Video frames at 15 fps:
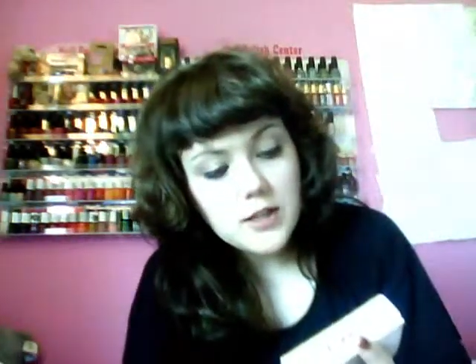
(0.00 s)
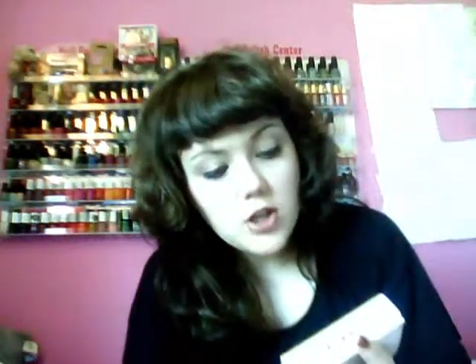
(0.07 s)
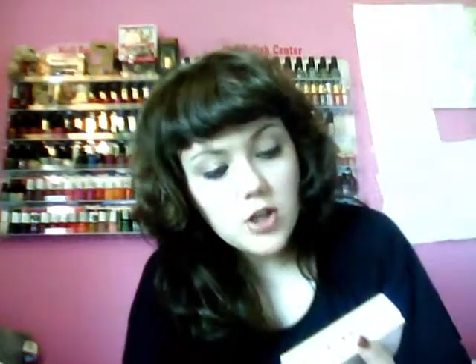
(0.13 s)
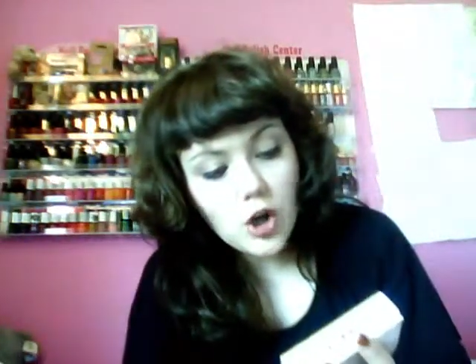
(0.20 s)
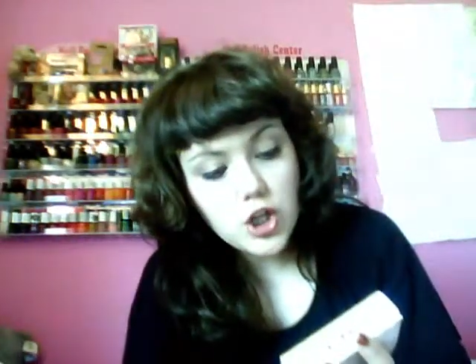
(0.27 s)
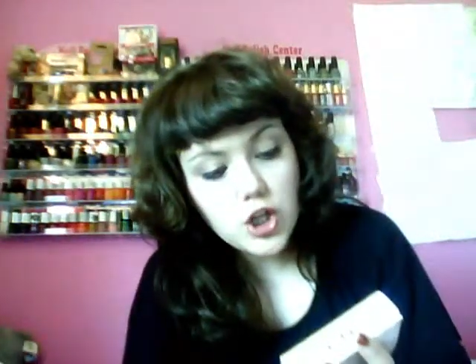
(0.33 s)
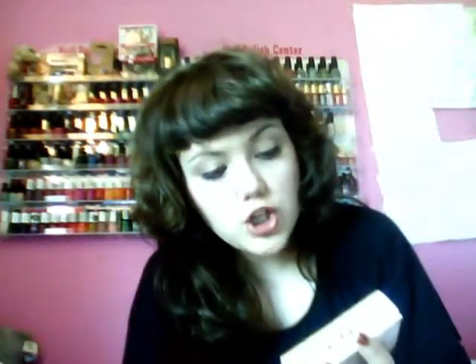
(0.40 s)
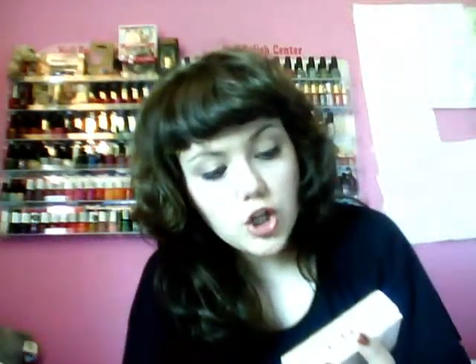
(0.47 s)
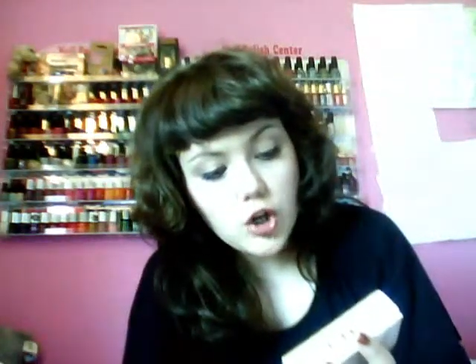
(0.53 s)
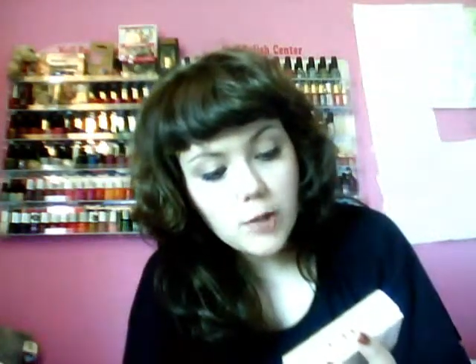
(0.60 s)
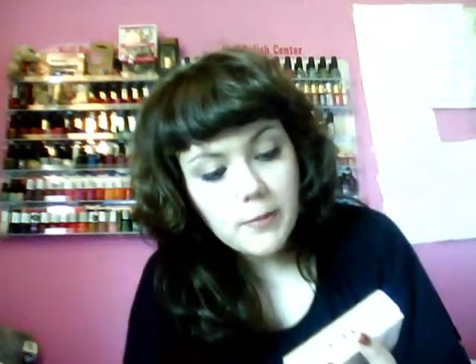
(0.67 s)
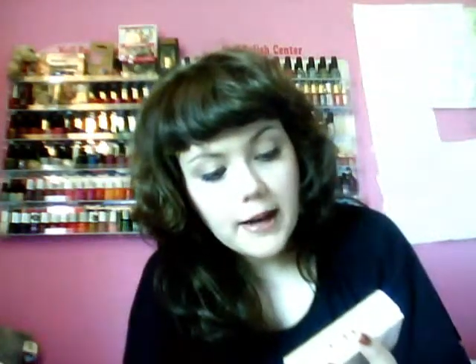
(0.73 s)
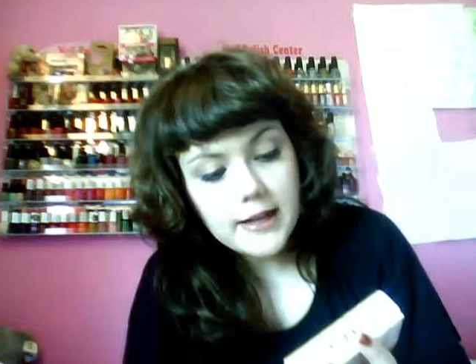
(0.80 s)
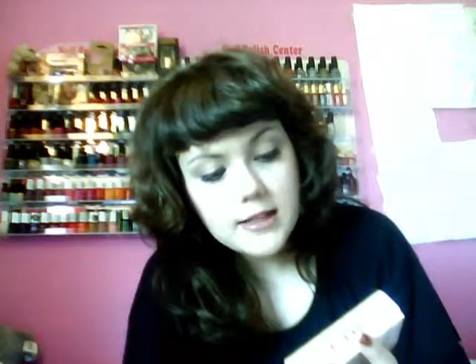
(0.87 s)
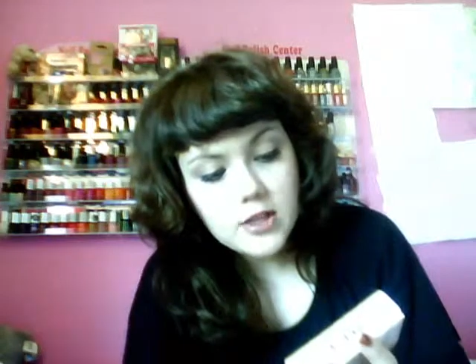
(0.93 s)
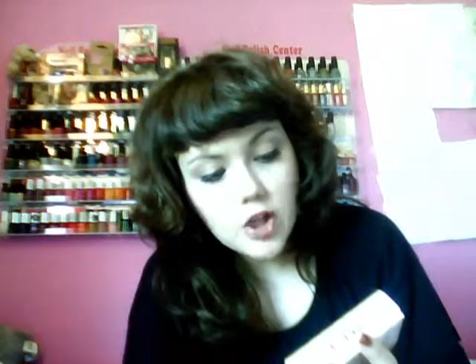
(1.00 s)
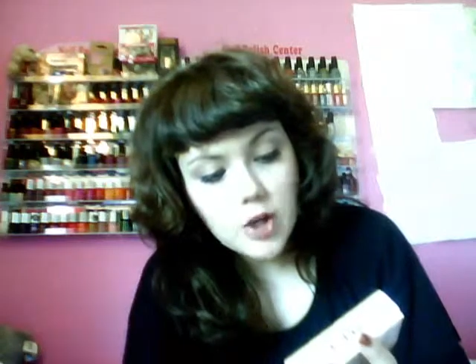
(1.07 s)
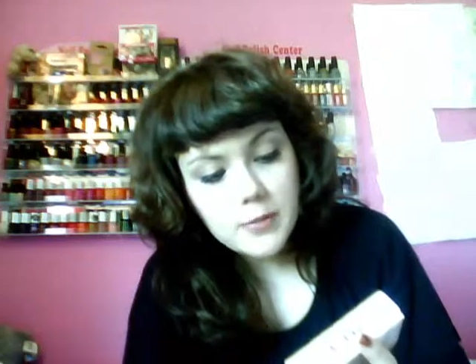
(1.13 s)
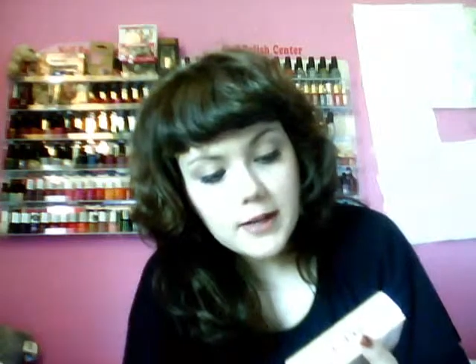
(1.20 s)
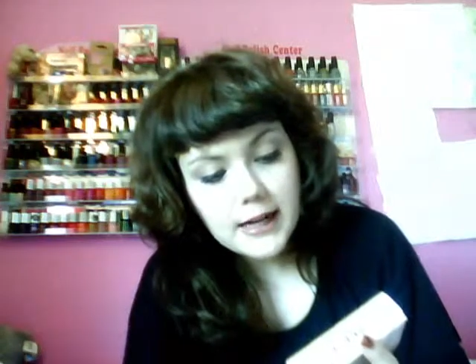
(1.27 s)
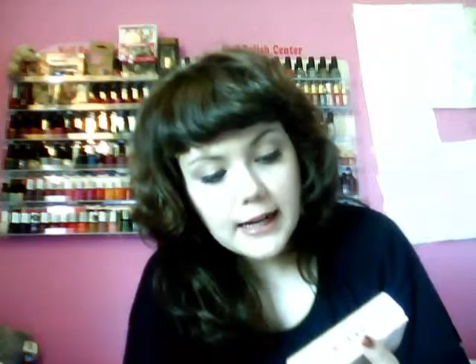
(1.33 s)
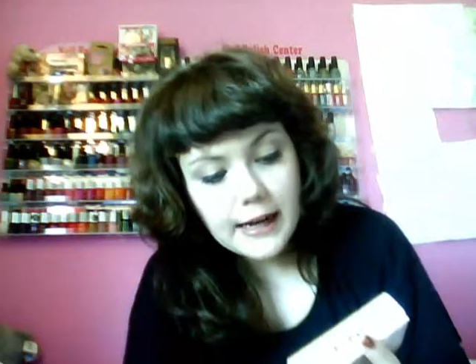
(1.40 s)
it's I juggle men,
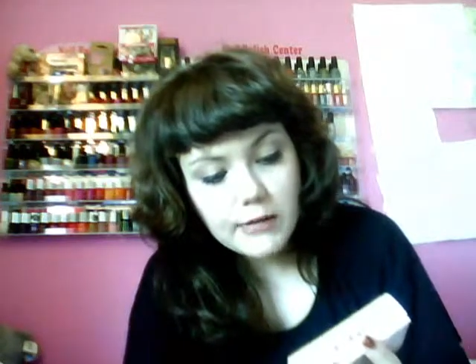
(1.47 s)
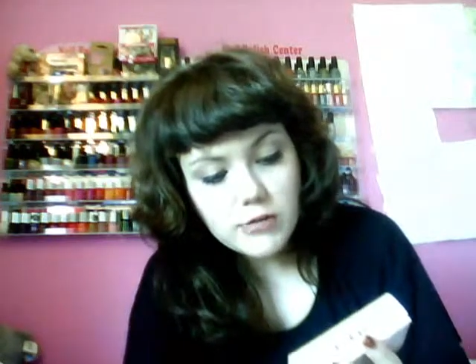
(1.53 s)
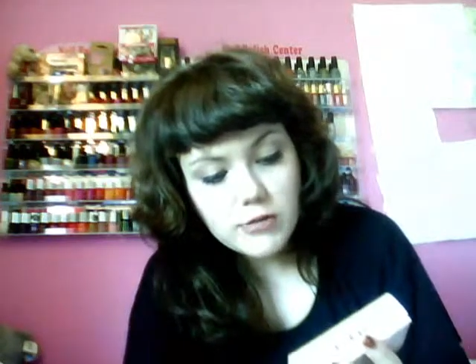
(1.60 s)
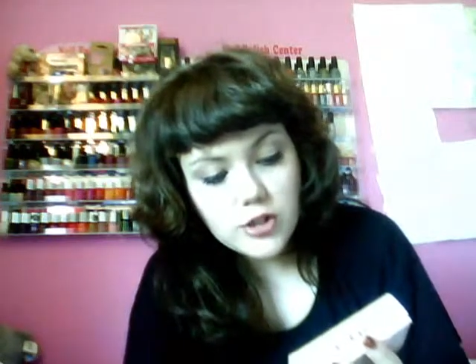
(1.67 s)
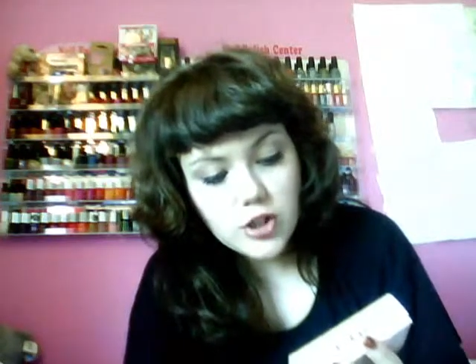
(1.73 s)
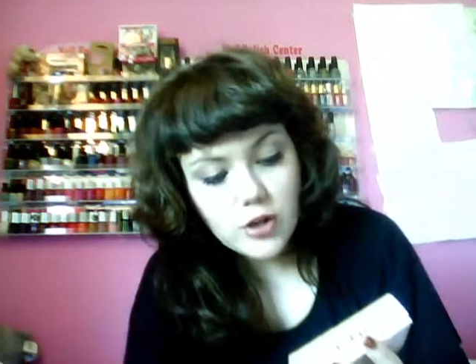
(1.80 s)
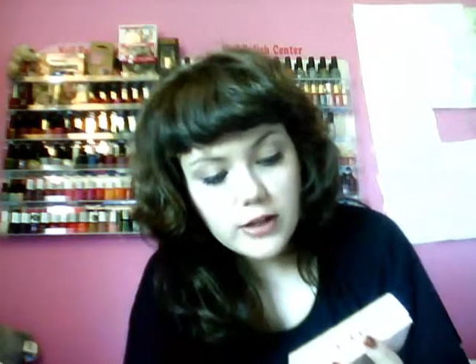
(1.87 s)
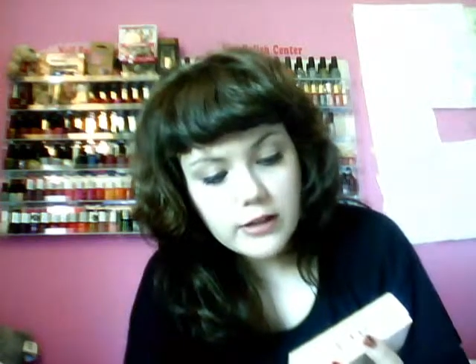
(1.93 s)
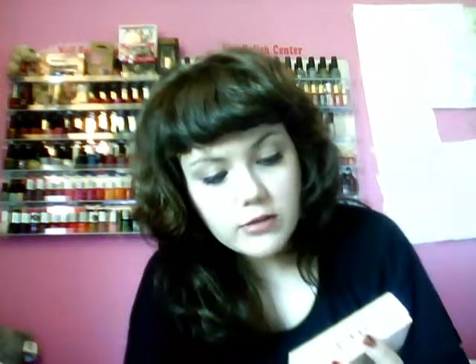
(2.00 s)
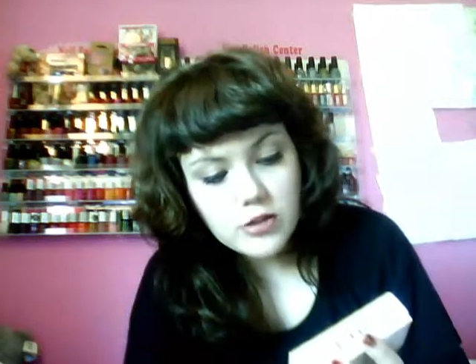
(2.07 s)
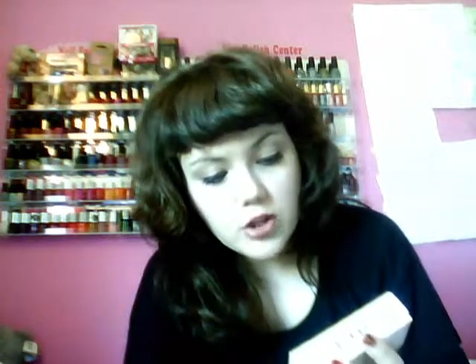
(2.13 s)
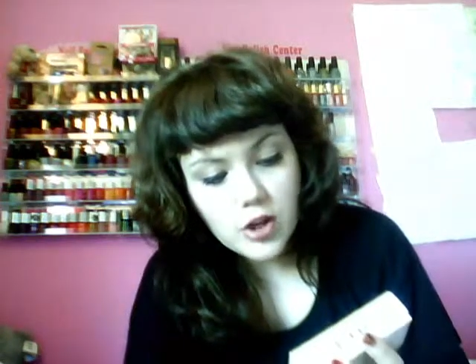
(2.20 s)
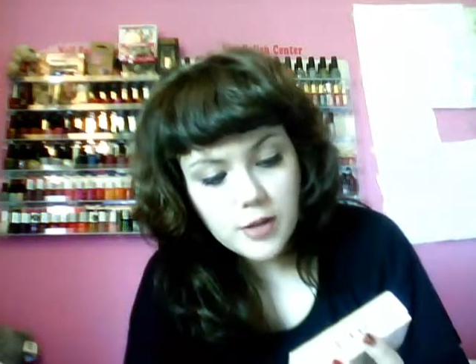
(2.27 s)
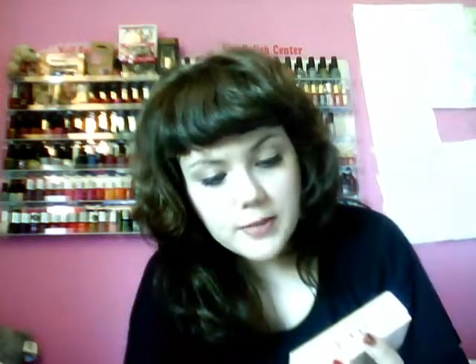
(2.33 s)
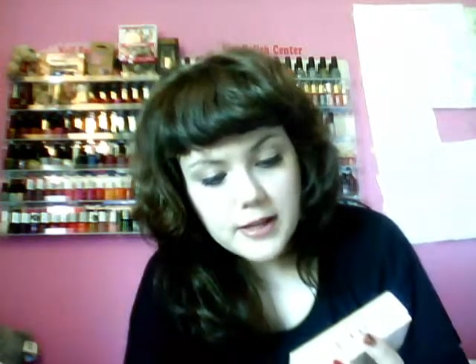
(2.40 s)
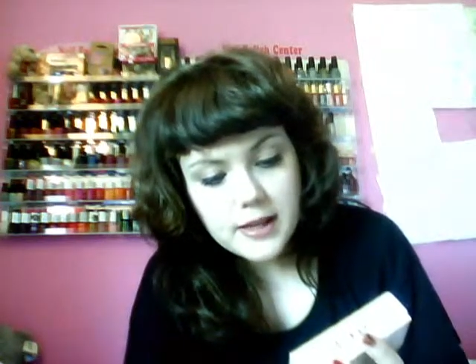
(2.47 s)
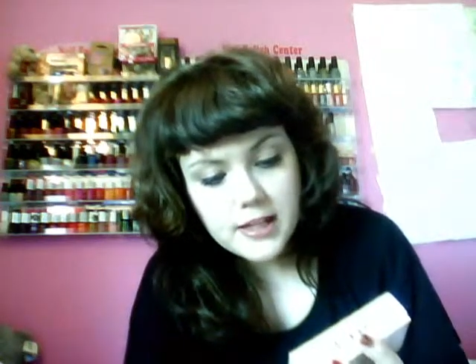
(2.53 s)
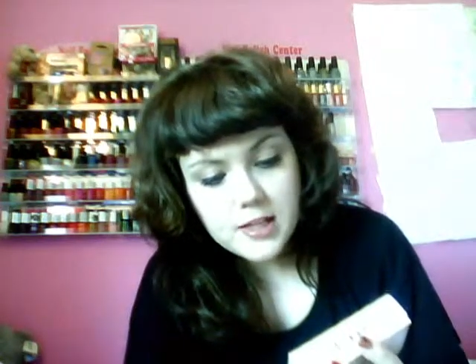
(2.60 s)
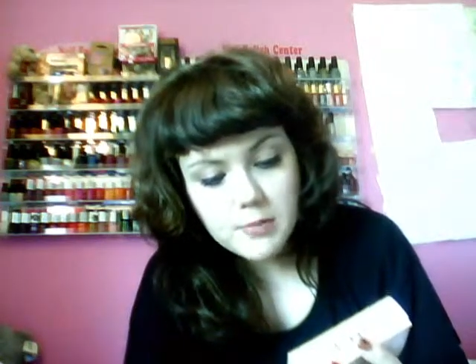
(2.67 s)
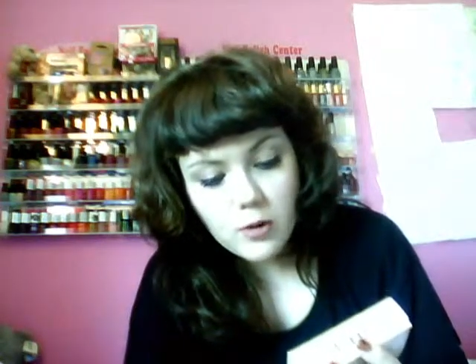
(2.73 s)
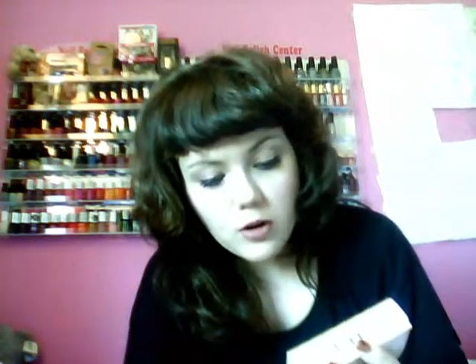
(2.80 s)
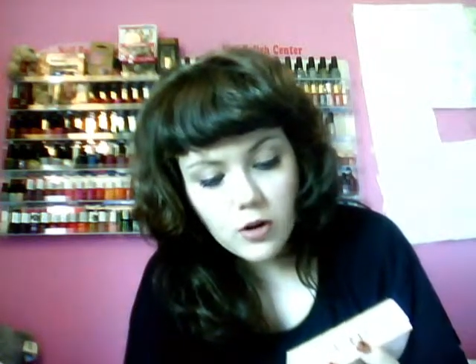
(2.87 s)
so many clowns, so little time, in the
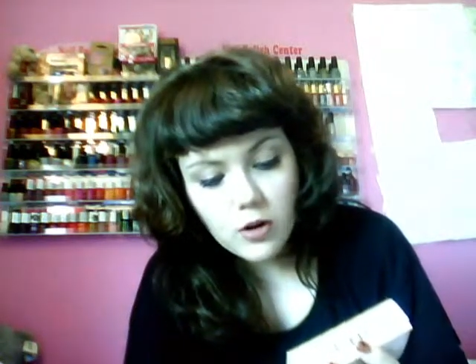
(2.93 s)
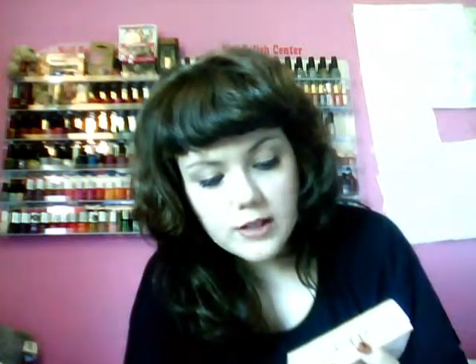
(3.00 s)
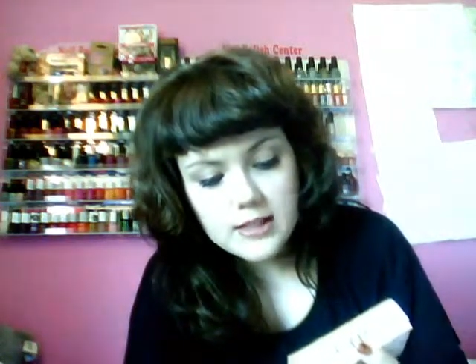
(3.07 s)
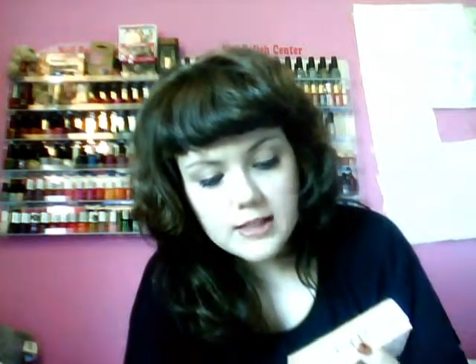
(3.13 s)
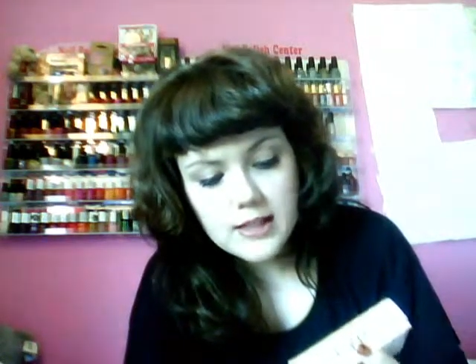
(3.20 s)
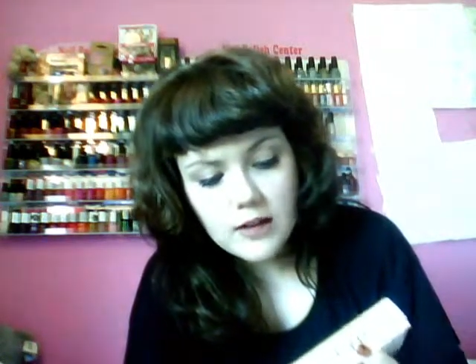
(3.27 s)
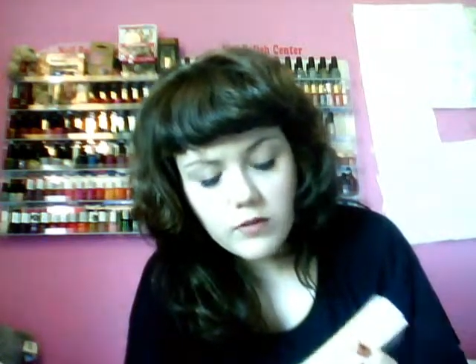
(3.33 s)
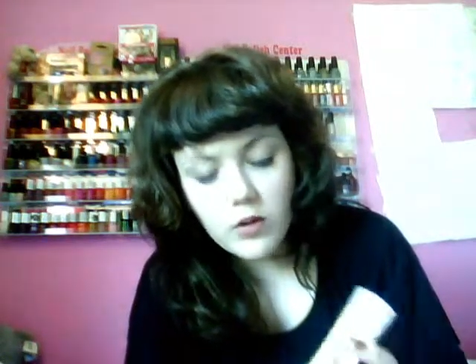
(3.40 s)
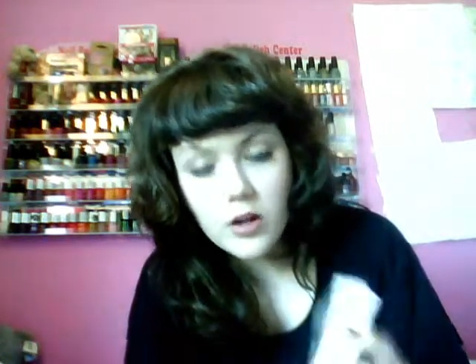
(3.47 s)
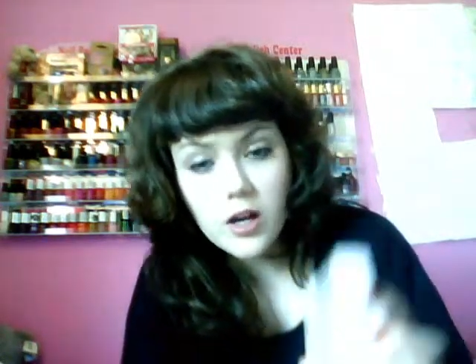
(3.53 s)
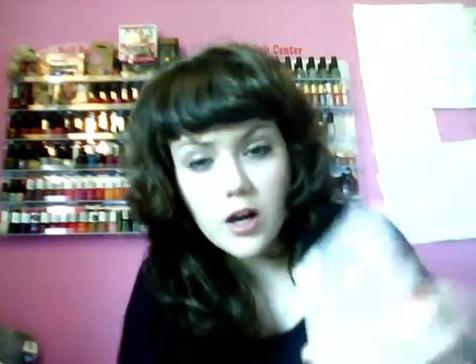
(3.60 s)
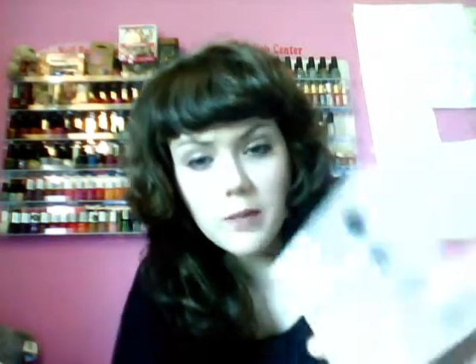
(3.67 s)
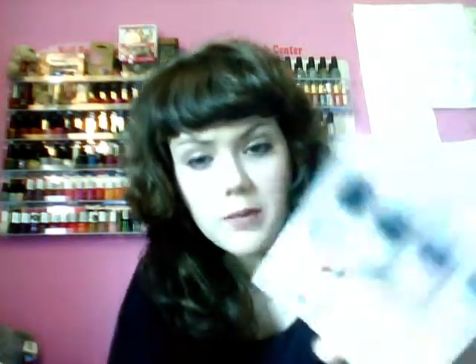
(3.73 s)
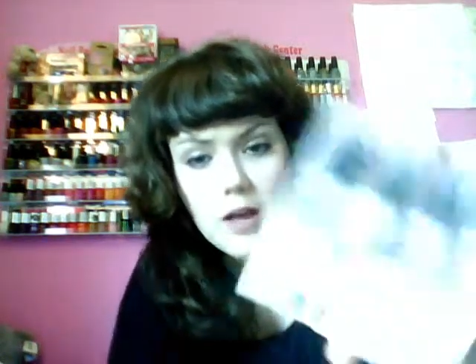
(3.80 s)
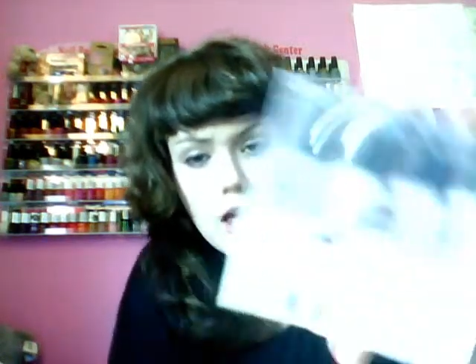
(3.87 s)
spotlight and step right up.